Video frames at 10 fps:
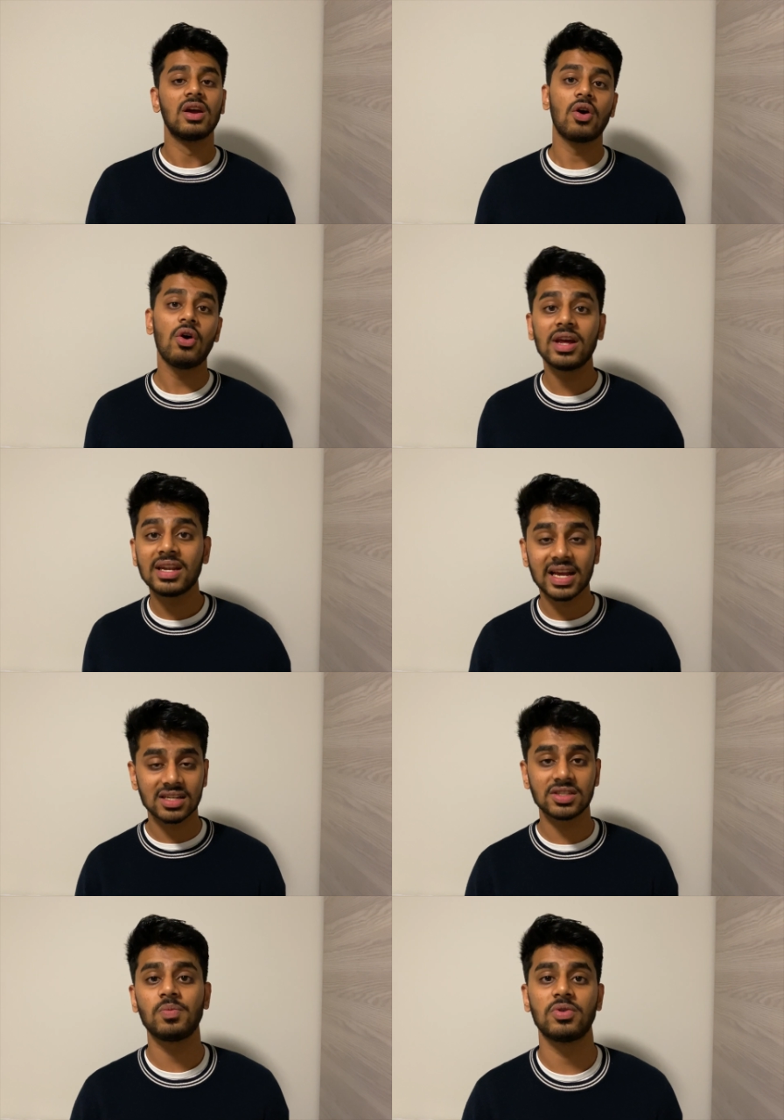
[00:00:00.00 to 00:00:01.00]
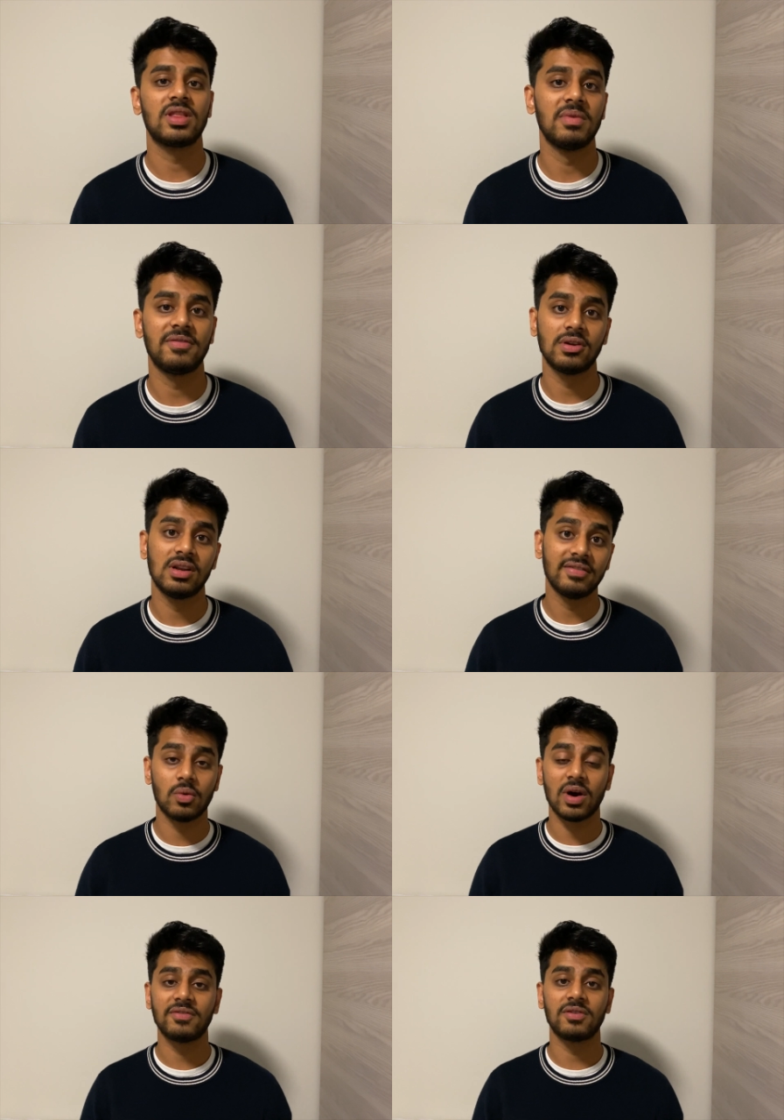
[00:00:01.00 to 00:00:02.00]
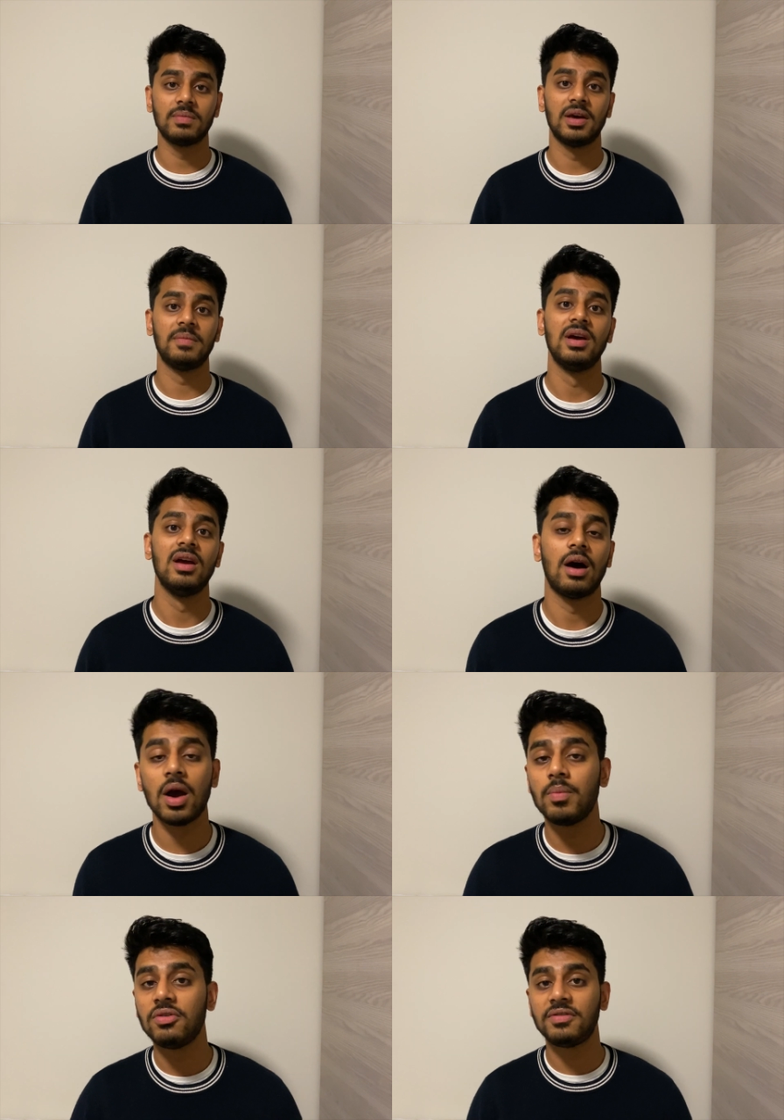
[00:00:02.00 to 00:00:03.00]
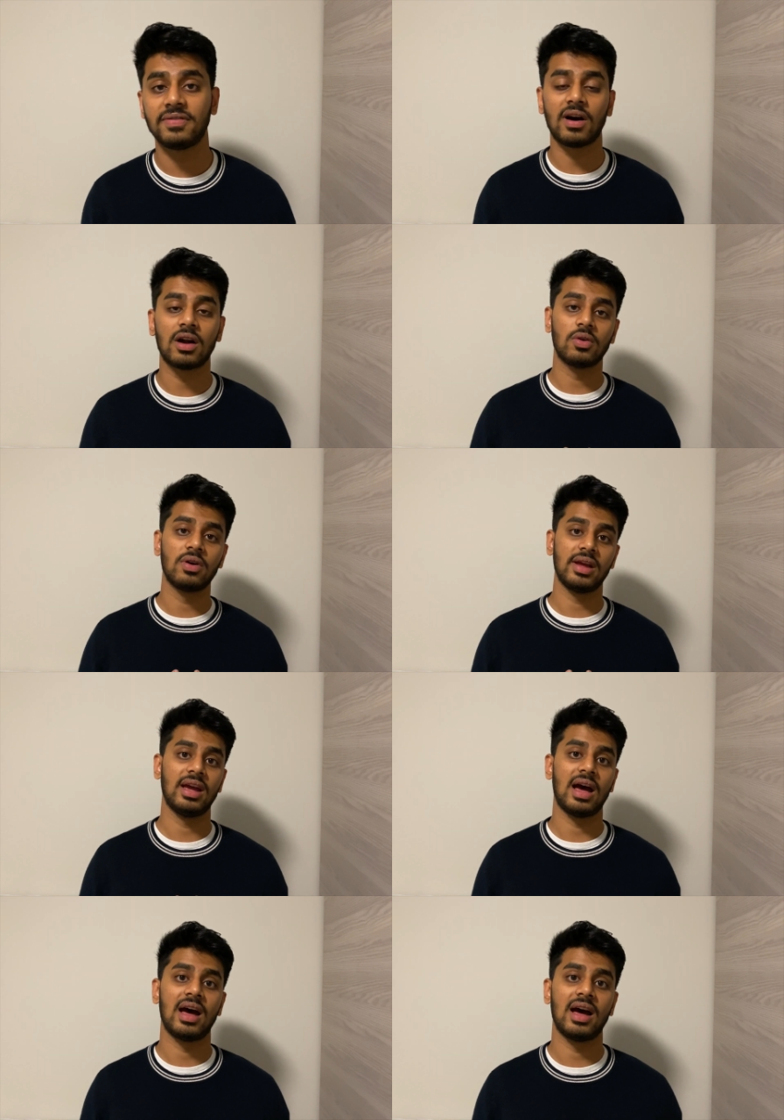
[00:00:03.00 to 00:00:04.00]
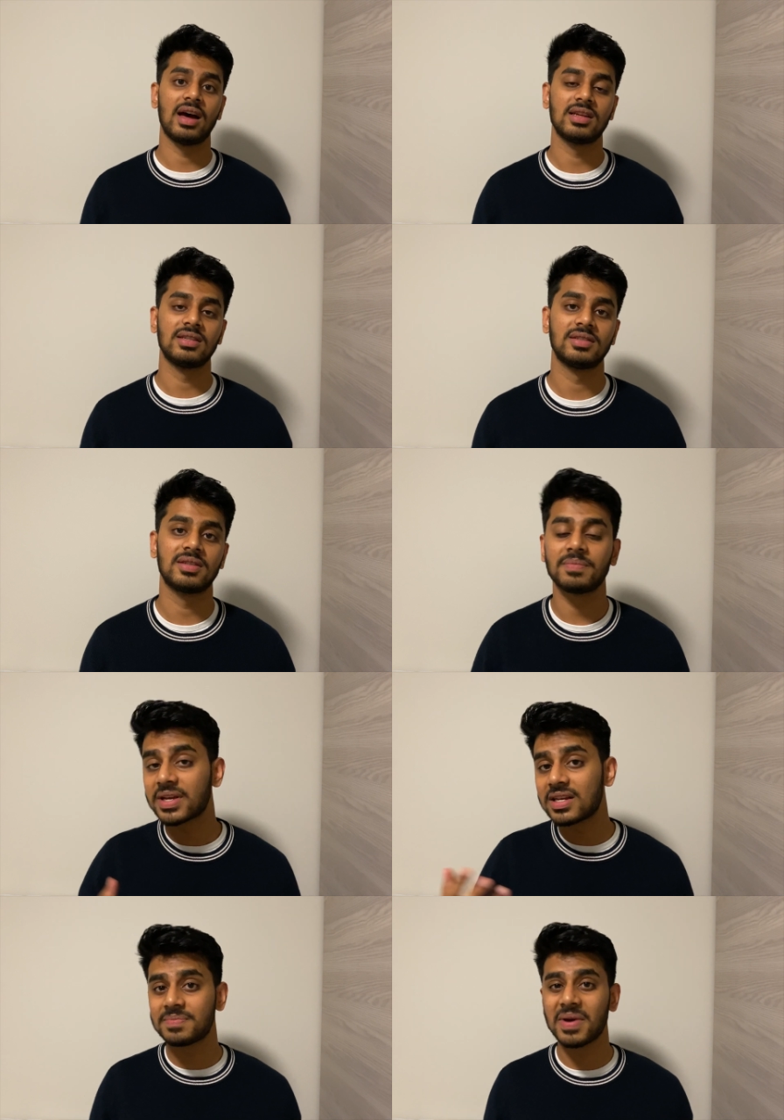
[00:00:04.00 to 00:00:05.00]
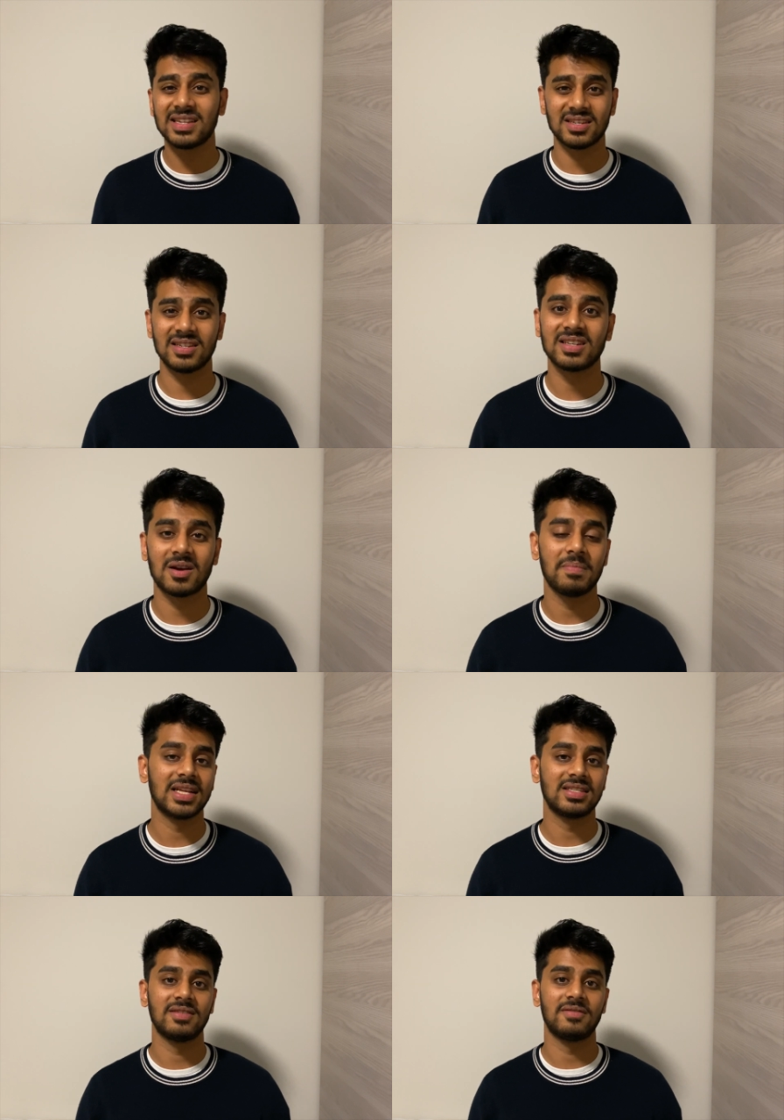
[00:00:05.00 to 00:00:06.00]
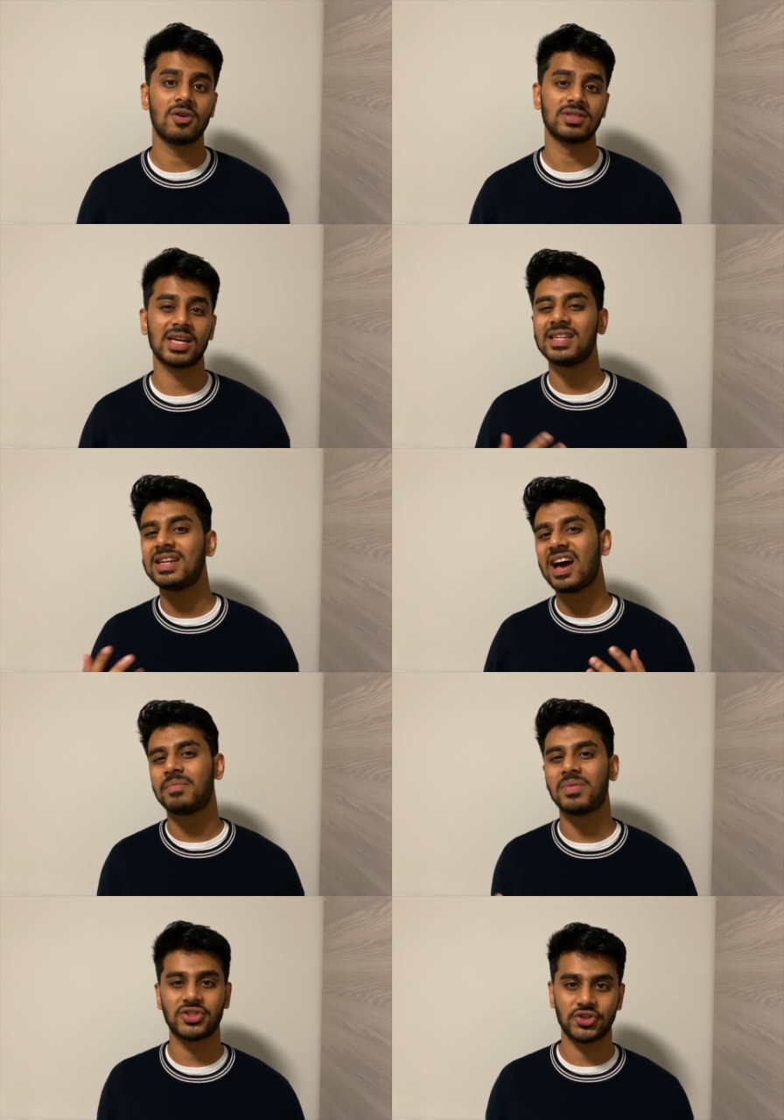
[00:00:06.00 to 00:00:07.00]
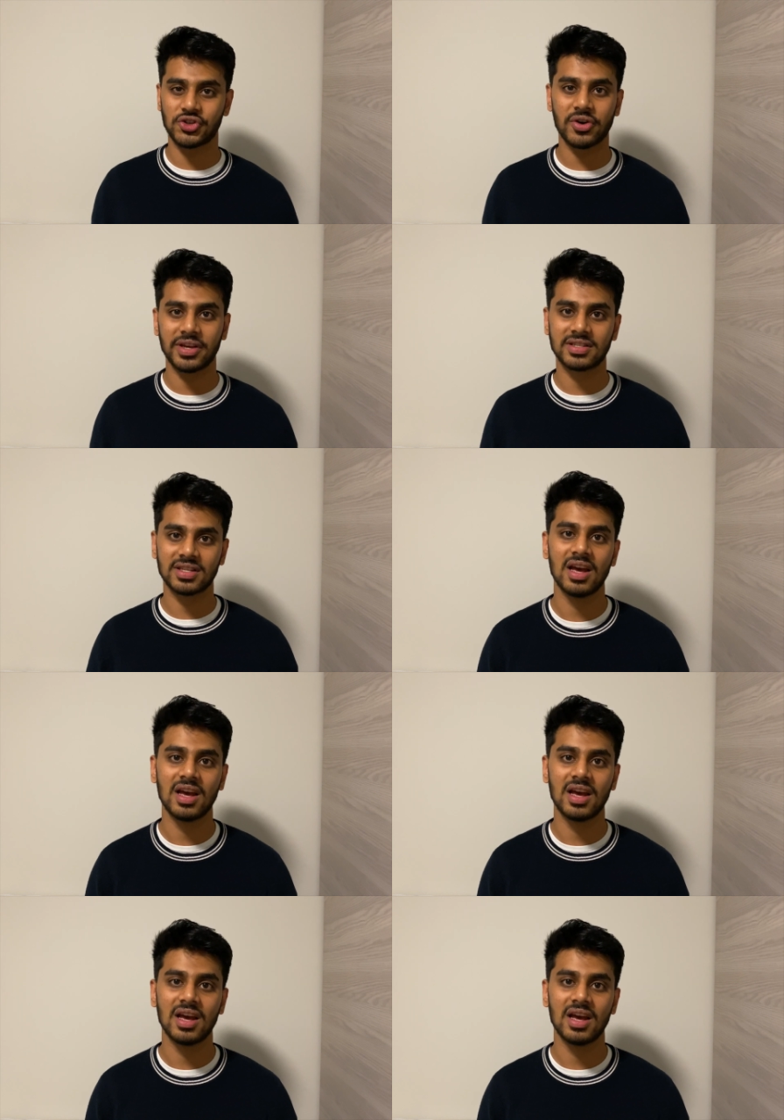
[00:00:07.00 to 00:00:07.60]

Call and catch up with them if you live away from them. I moved far away, and because medicine is a competitive course, I didn't have much choice.